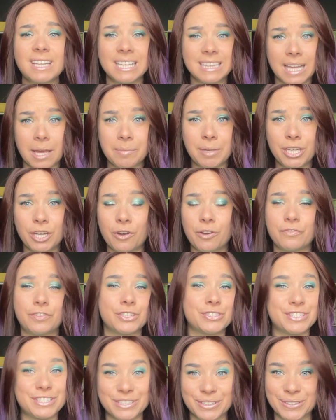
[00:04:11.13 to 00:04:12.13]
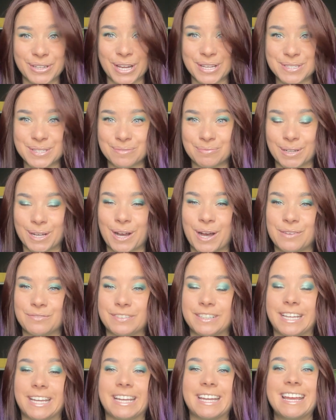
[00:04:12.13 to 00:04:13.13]
Let me know if you're still not super
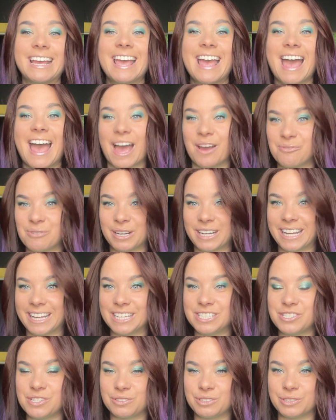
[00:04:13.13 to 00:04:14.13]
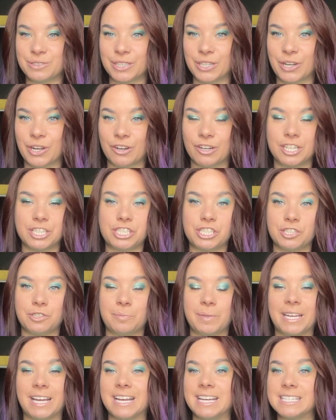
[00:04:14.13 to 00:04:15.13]
confident and what I can do to encourage you,
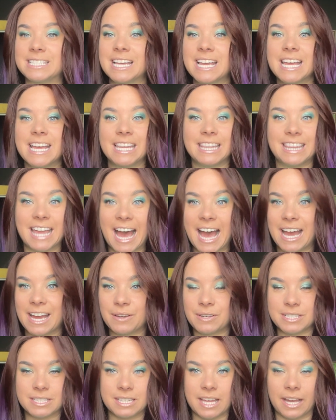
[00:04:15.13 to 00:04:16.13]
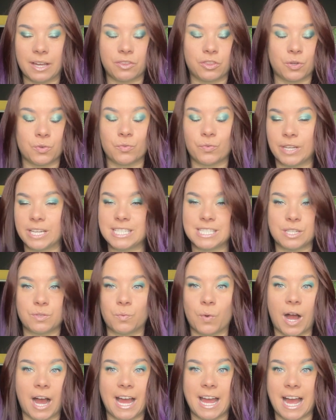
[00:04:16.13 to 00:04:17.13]
because that is like the
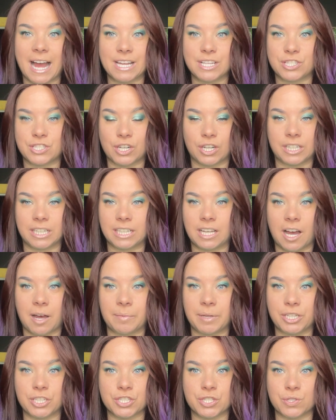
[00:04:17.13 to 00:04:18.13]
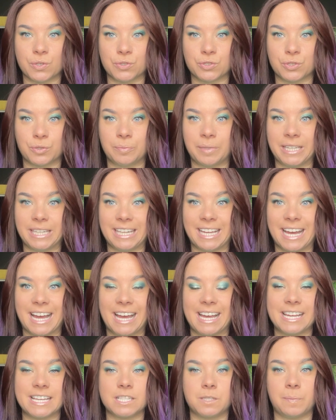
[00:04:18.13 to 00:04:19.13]
reason why I started coming to social
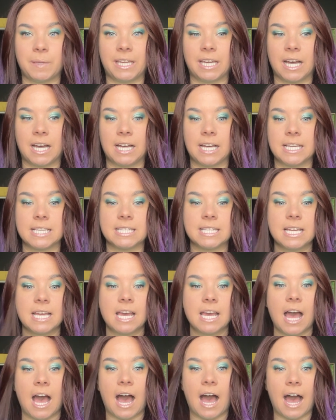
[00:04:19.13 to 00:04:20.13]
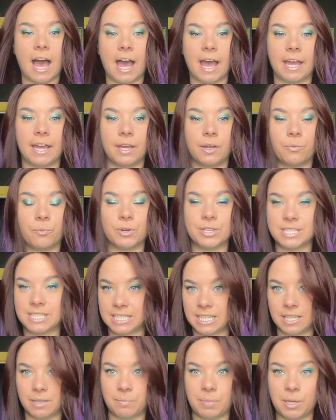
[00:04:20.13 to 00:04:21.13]
media, is because I was
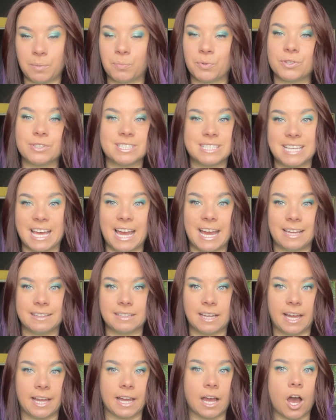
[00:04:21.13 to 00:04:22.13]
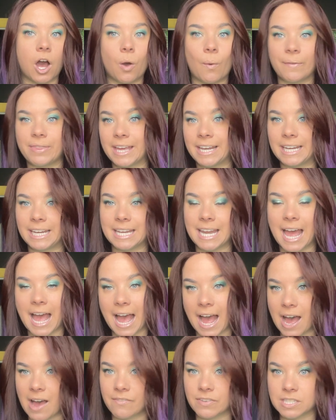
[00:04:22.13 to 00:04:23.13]
seeing people say like, oh, they didn't
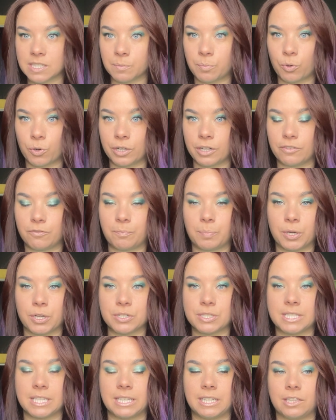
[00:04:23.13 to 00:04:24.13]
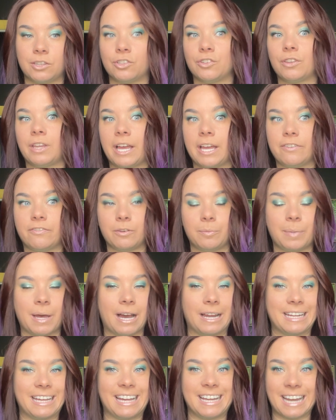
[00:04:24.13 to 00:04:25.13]
have a supportive person in their life
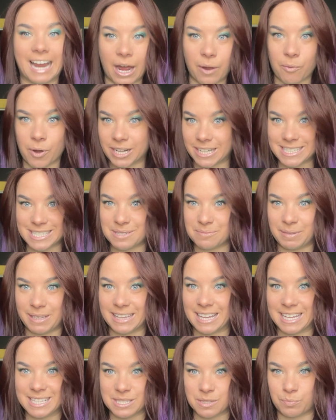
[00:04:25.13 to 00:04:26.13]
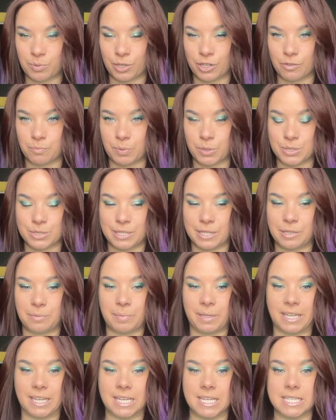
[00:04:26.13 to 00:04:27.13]
about it. And I wanted to be that supportive person,
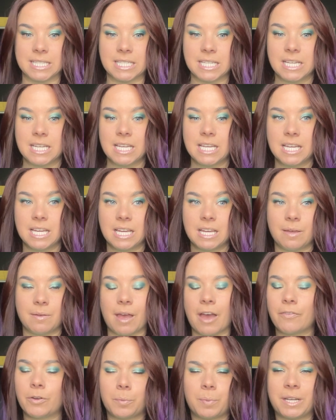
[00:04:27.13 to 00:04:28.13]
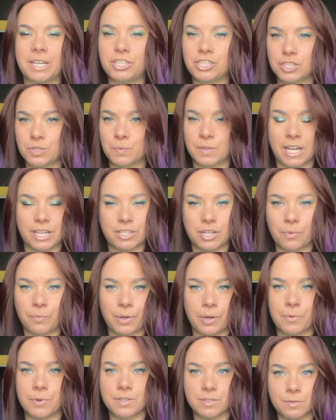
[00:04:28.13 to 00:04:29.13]
because everybody just, when I started
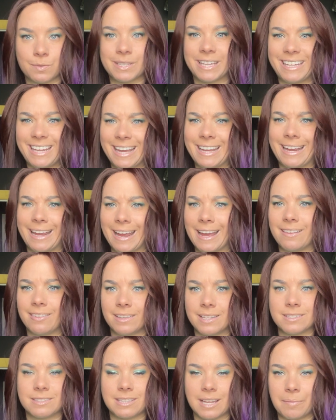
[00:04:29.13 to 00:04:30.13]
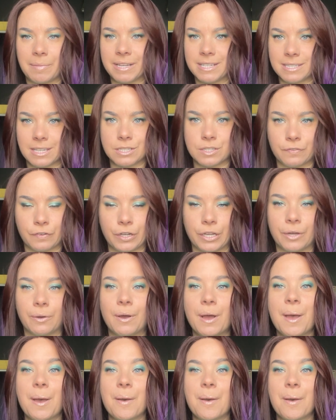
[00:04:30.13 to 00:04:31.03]
wearing wigs, was like, yeah, Liz, that makes sense for you.